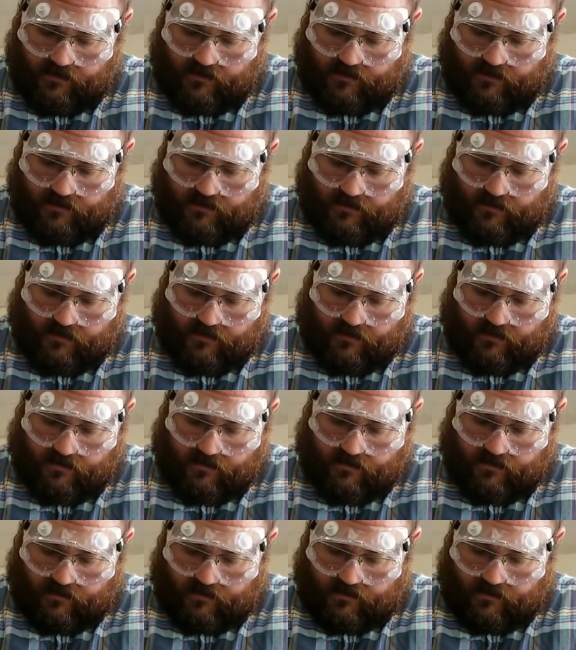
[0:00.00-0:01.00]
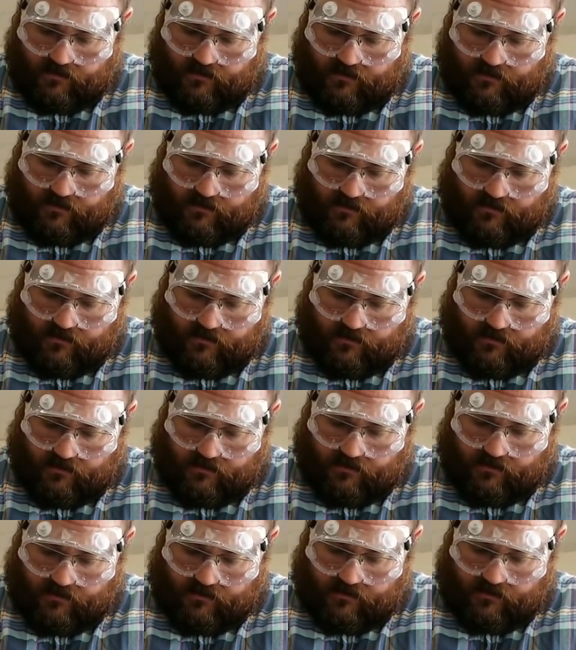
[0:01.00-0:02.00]

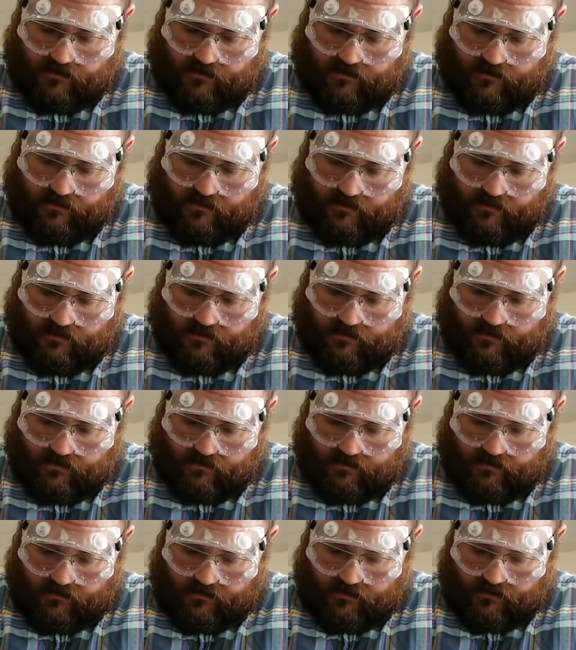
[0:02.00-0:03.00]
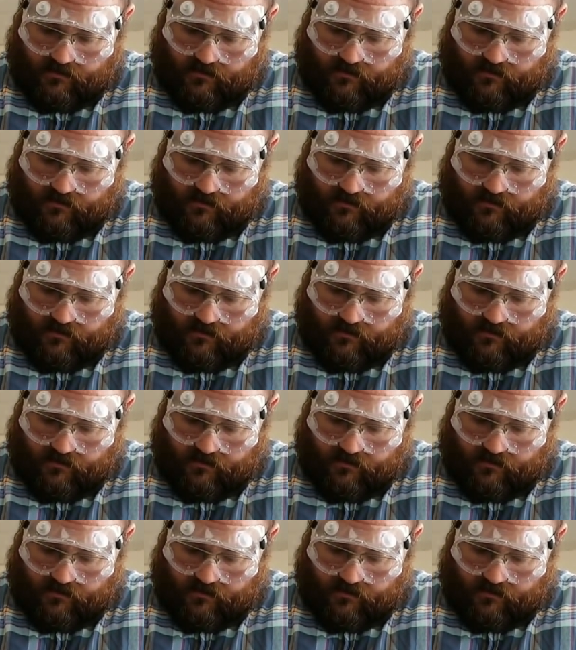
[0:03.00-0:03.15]
Nobody speaks.